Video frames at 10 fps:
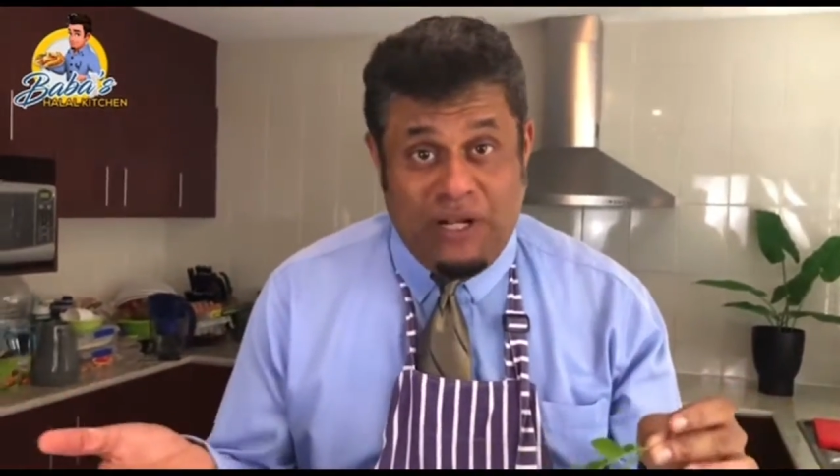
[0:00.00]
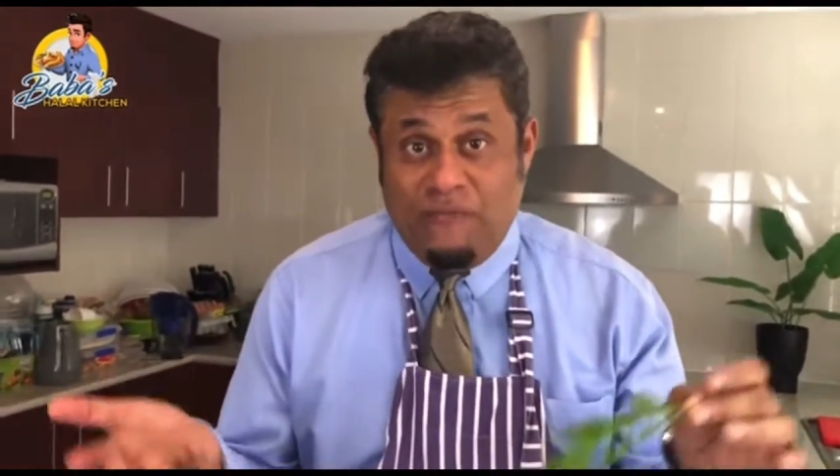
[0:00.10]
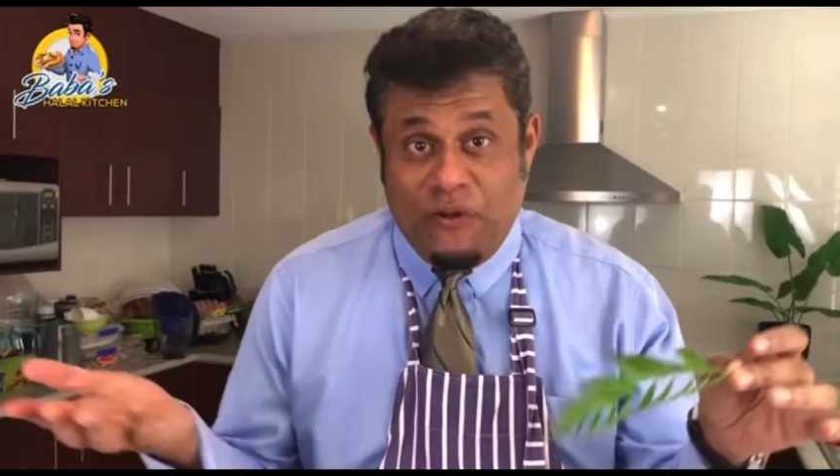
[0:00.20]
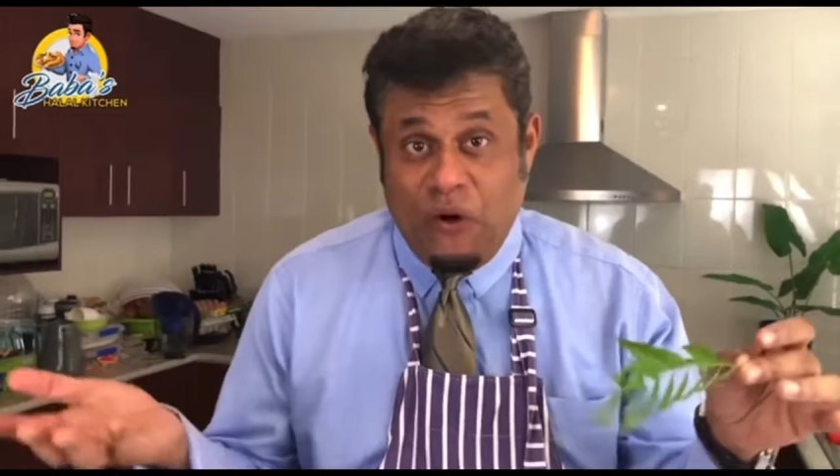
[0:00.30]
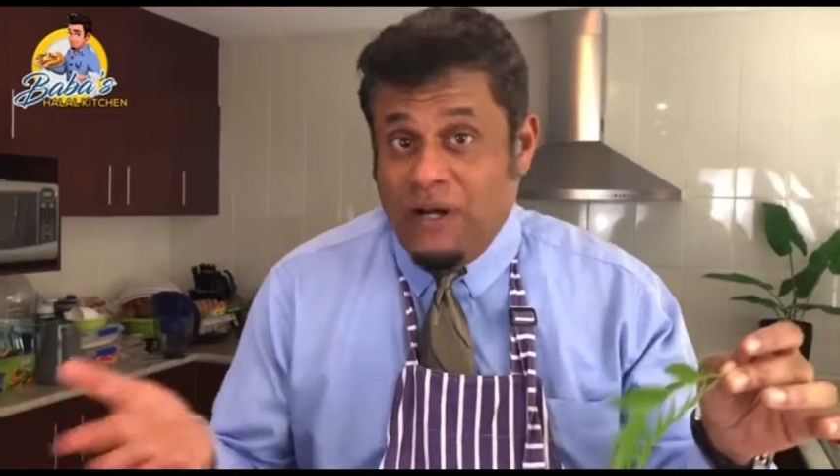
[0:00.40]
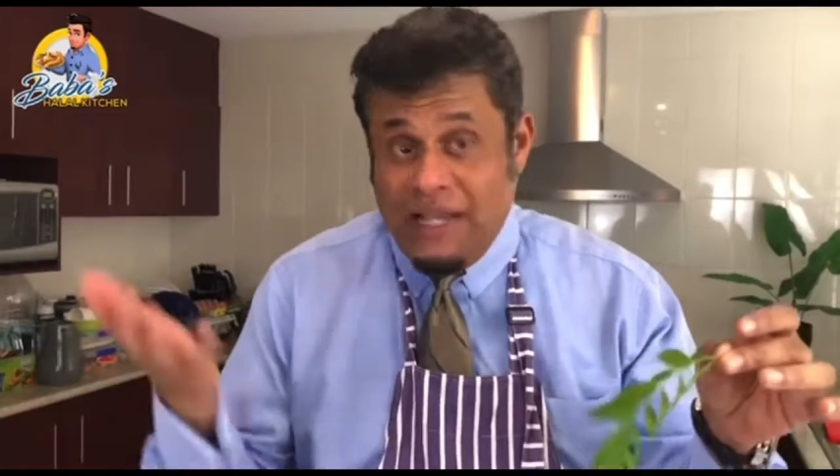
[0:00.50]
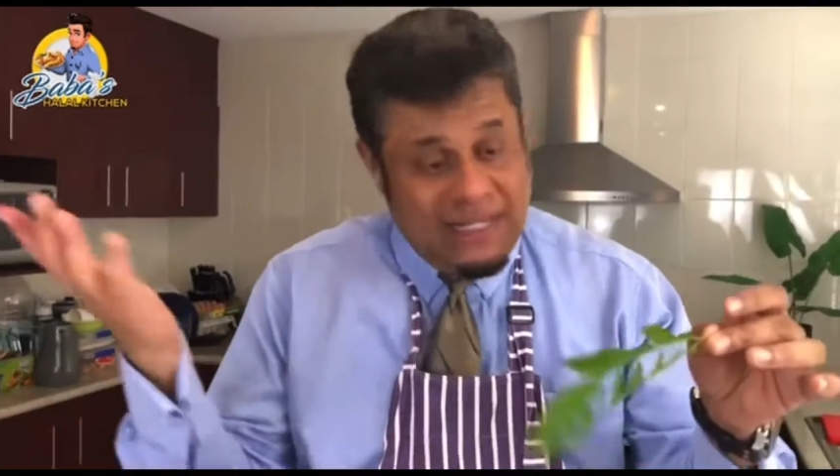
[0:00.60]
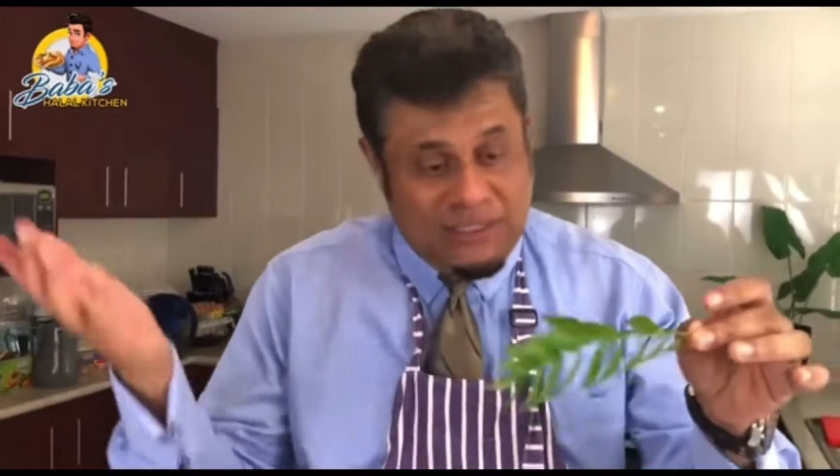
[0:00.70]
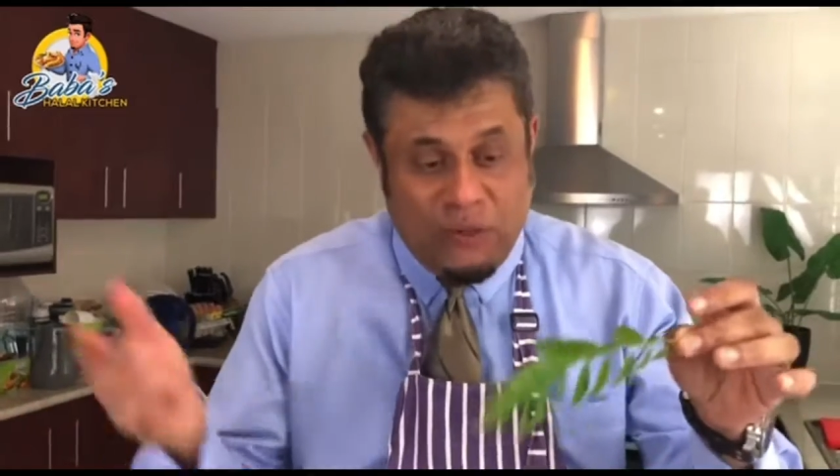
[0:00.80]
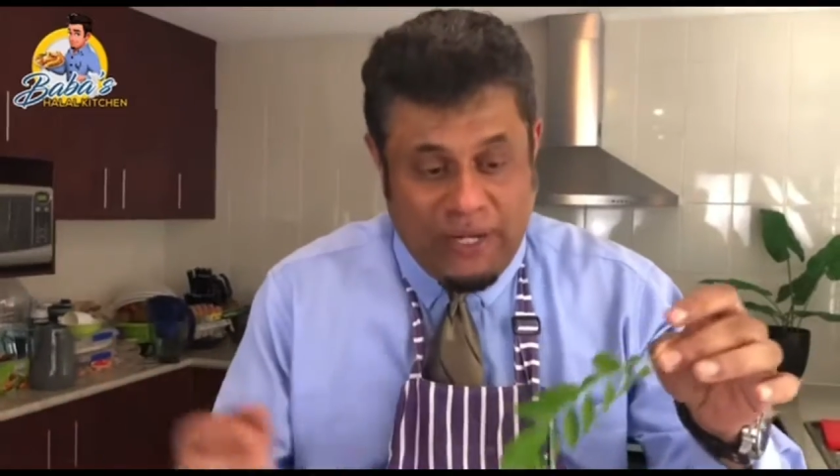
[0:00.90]
If you don't,
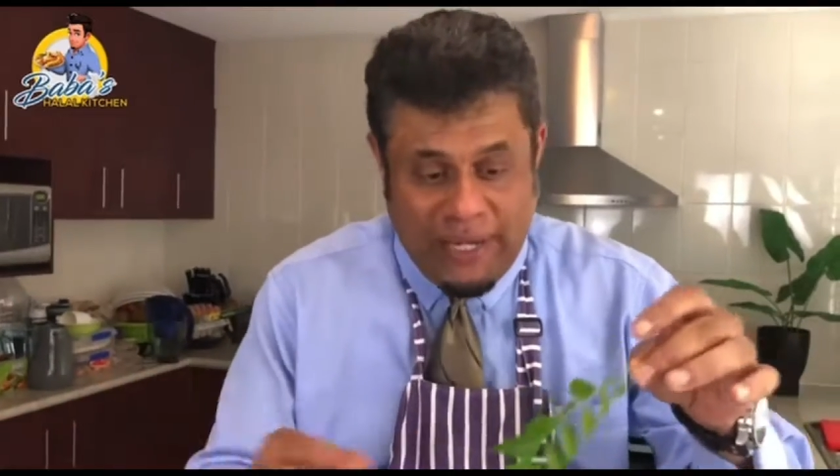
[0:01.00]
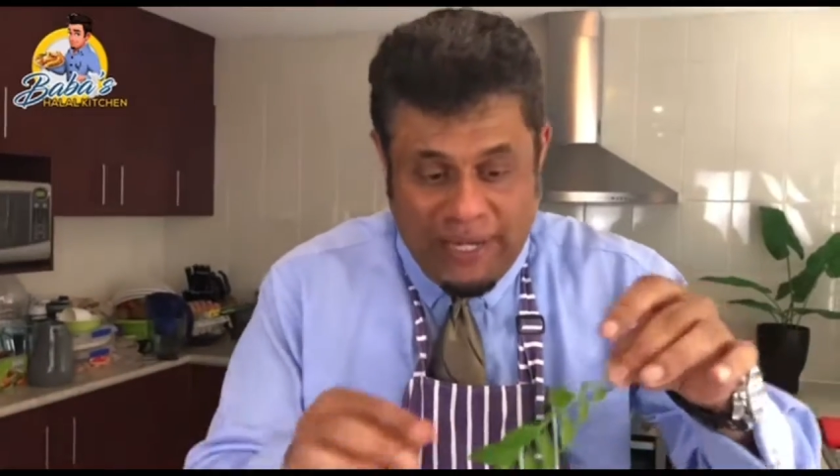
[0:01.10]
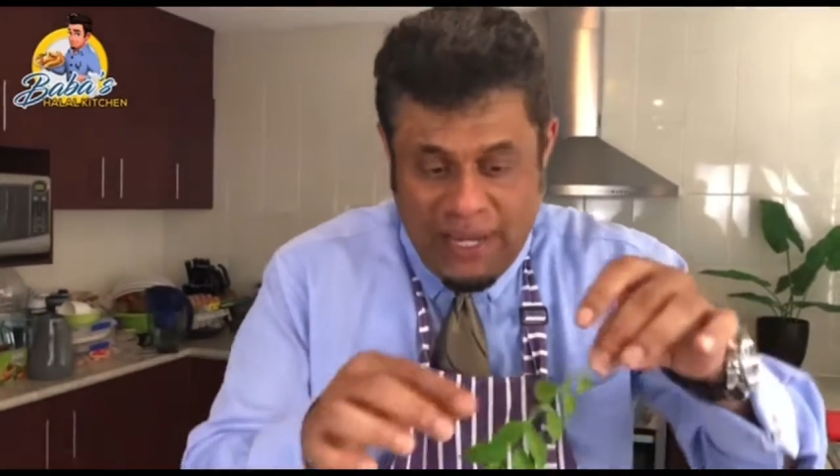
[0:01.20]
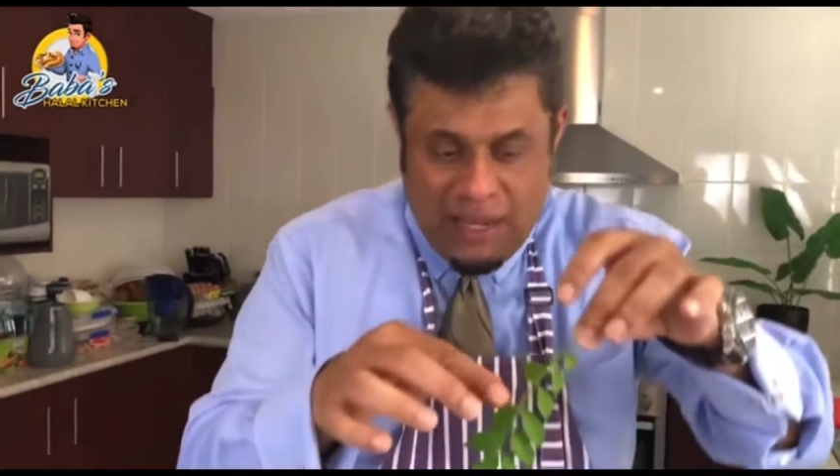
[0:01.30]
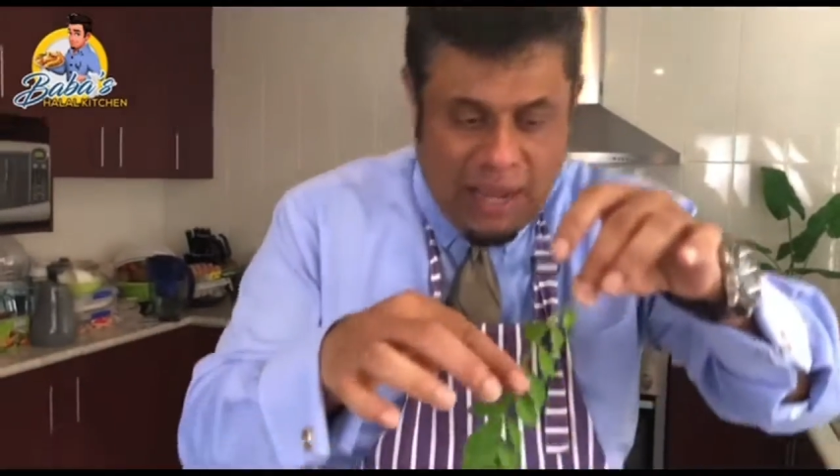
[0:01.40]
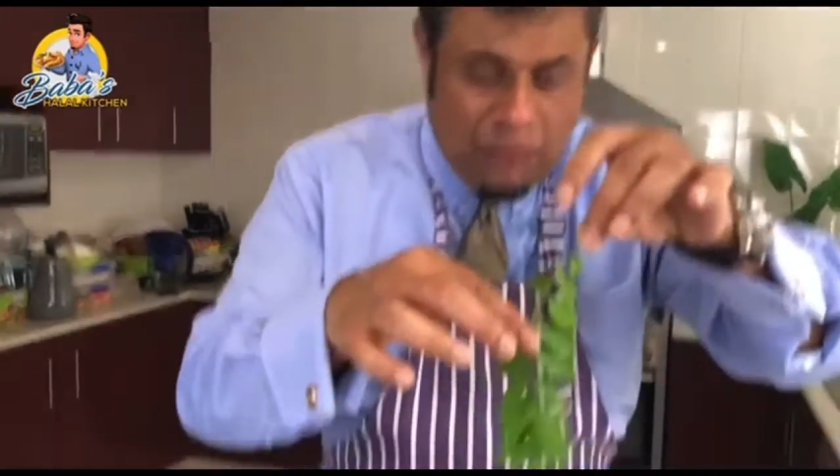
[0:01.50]
it's okay. I'm